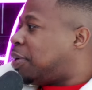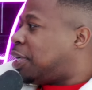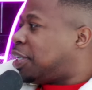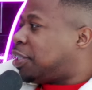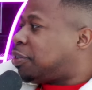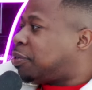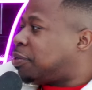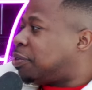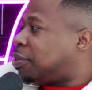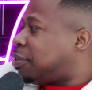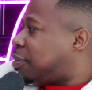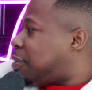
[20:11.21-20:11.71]
what
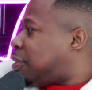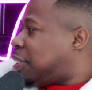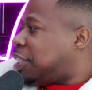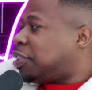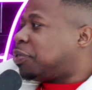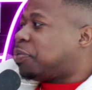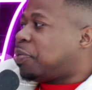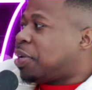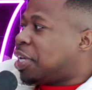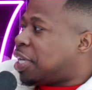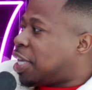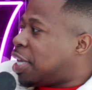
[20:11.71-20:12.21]
else
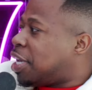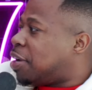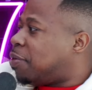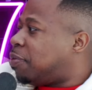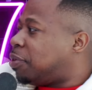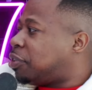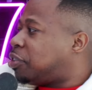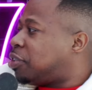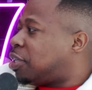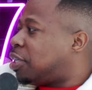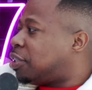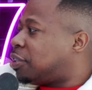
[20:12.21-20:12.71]
this weekend?
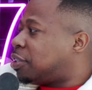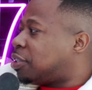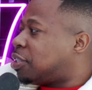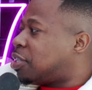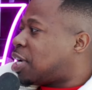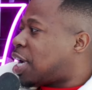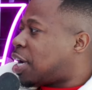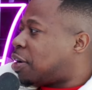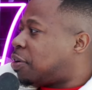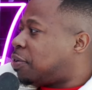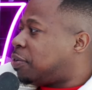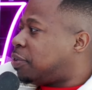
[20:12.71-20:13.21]
What you else you
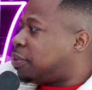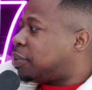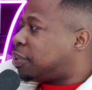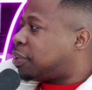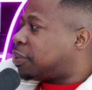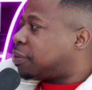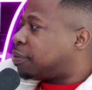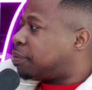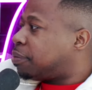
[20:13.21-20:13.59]
got going?